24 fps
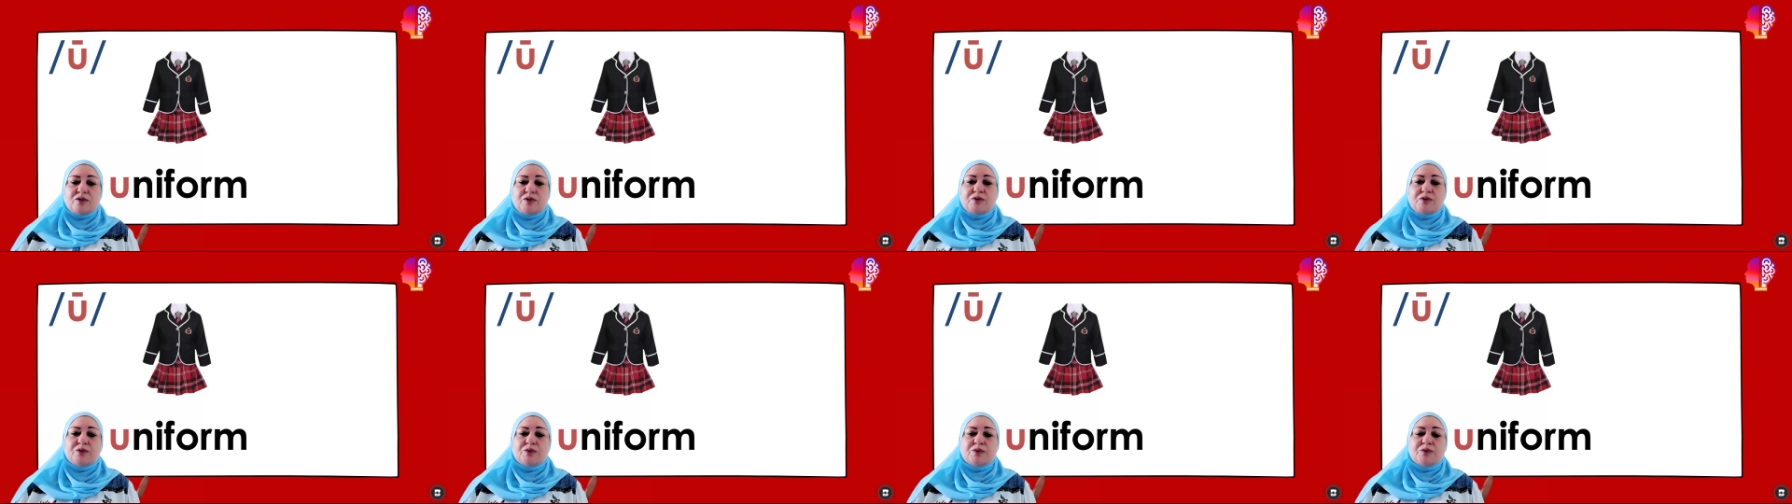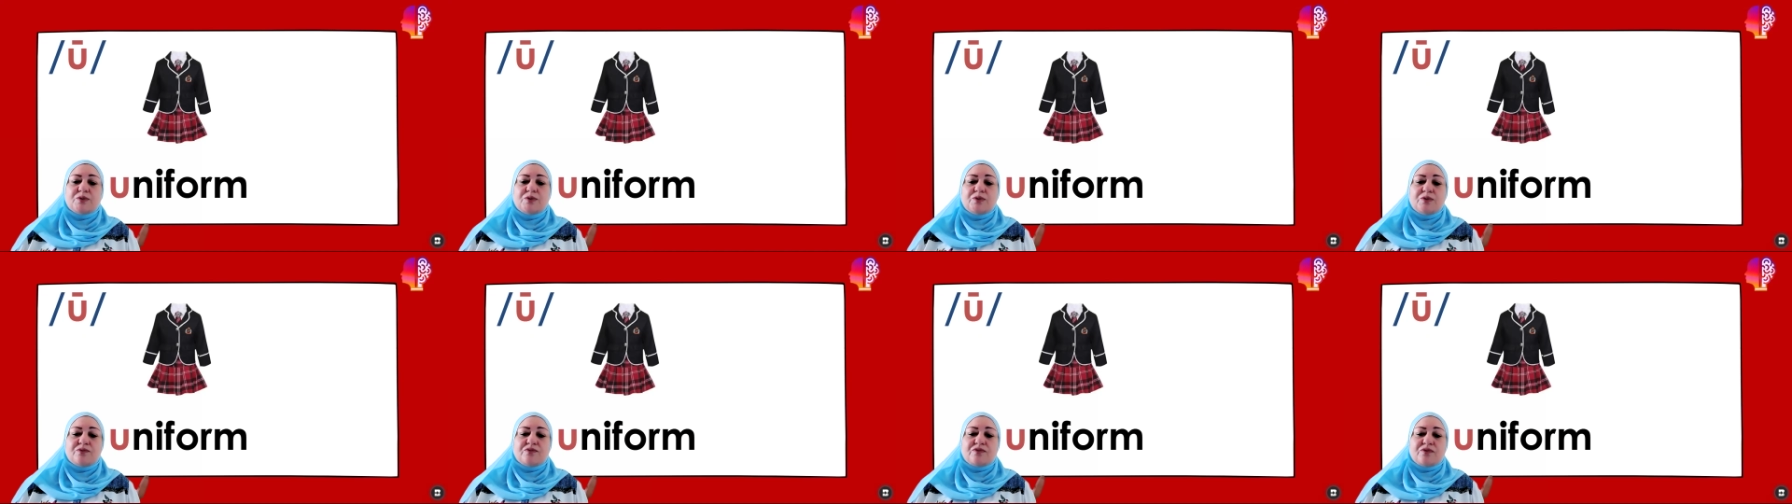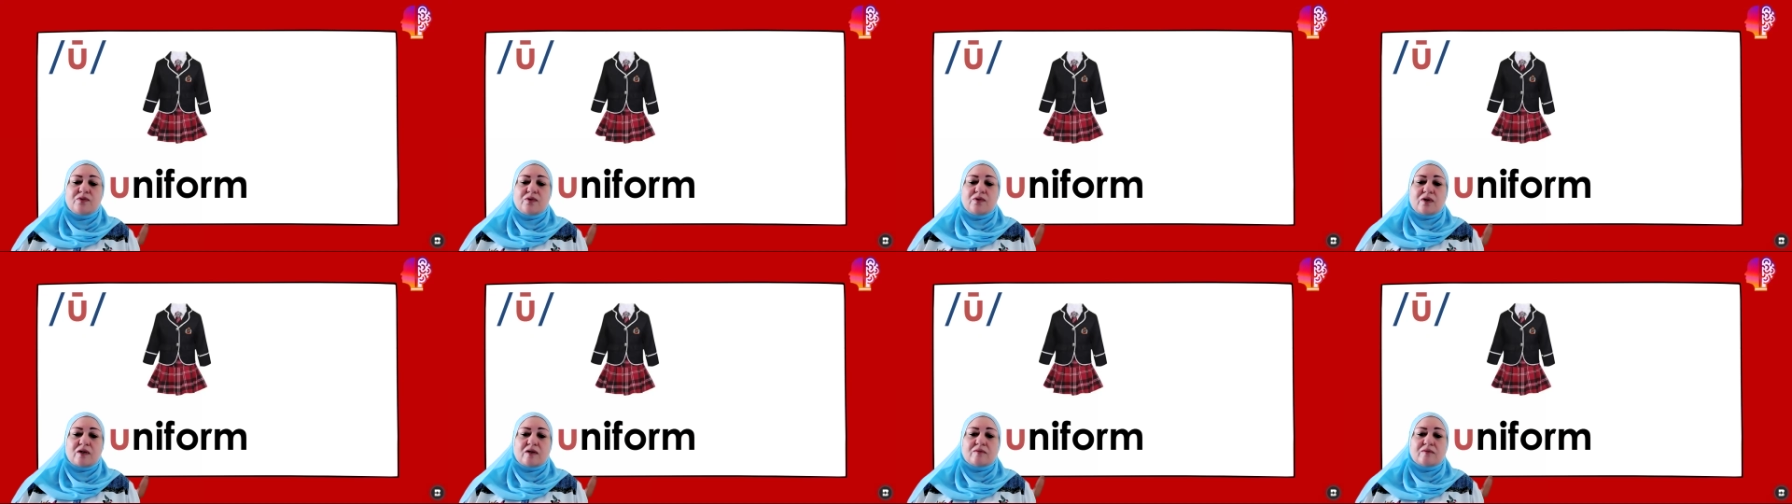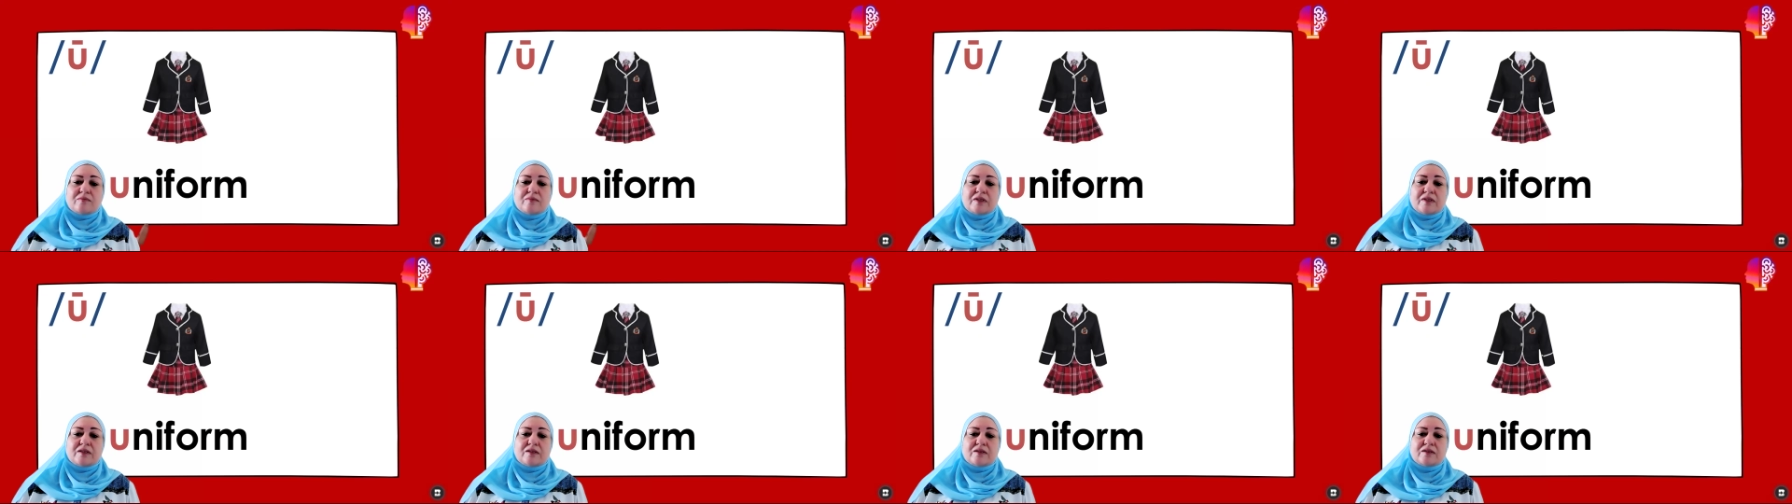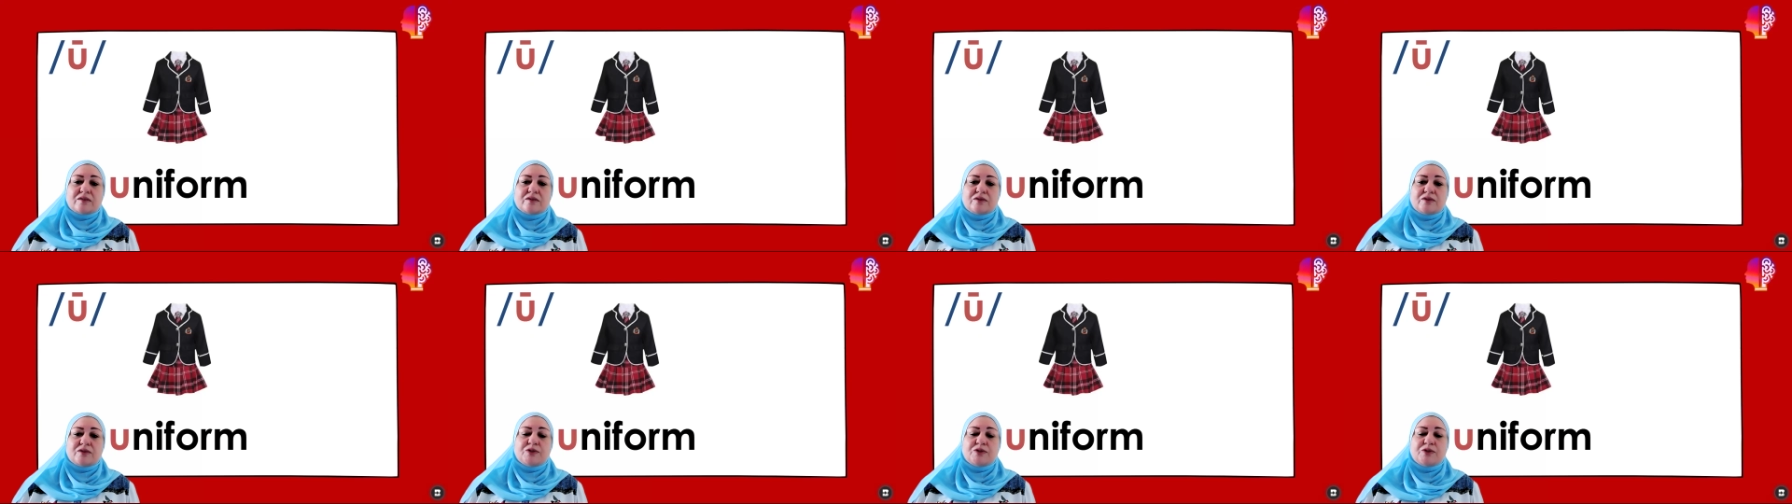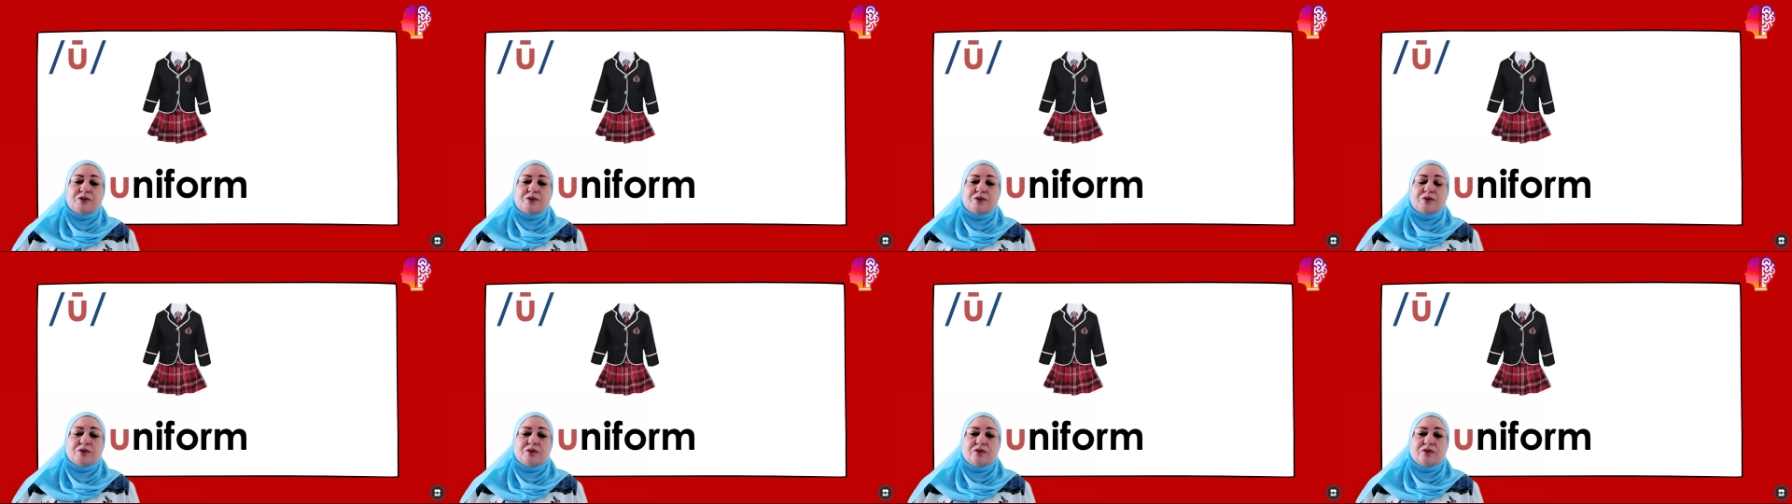uniform,
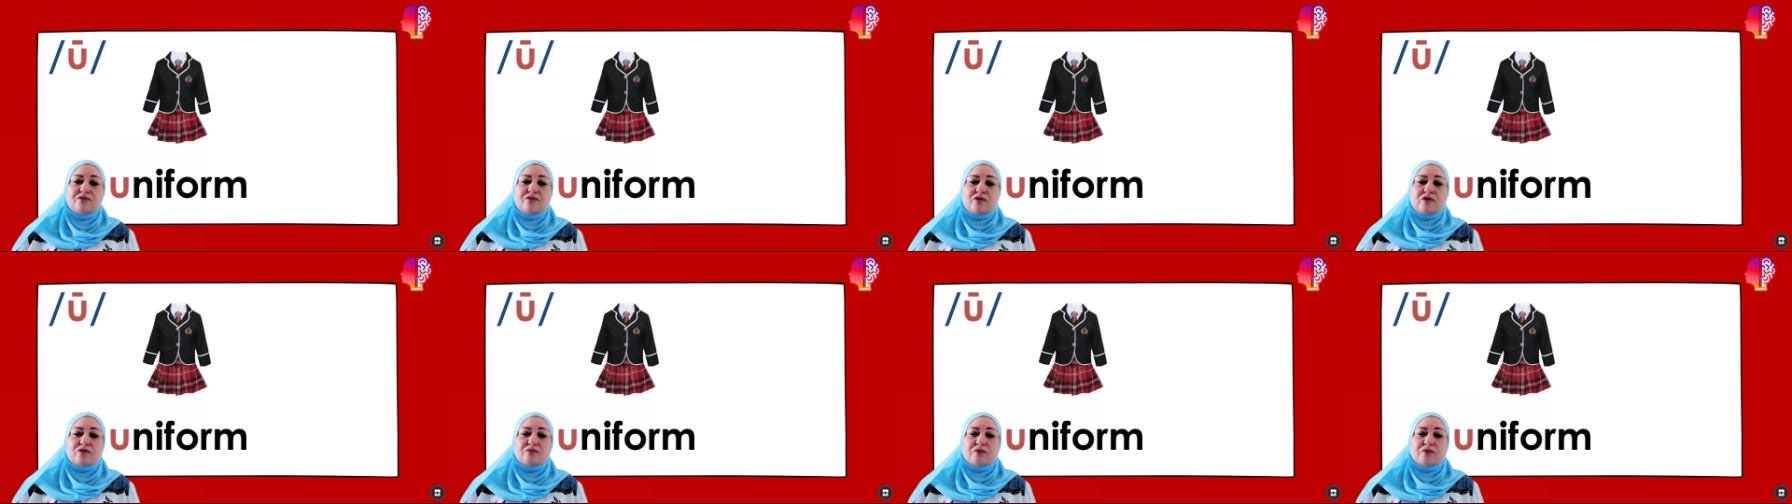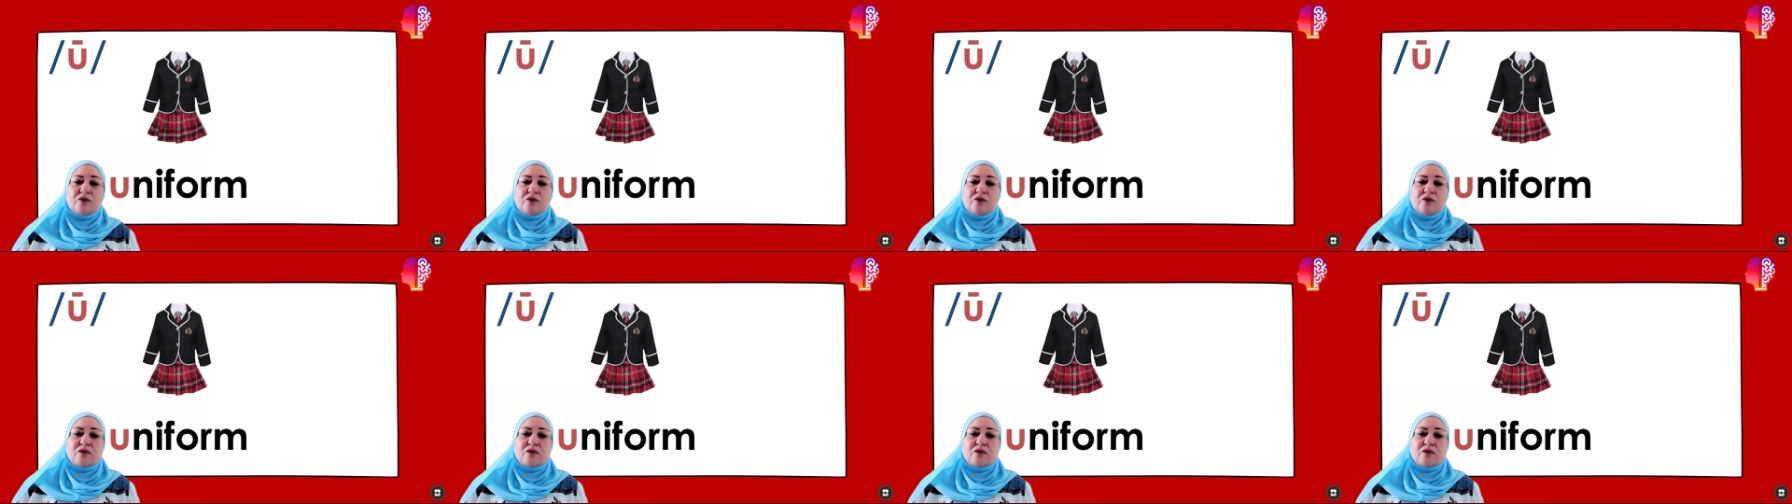uniform.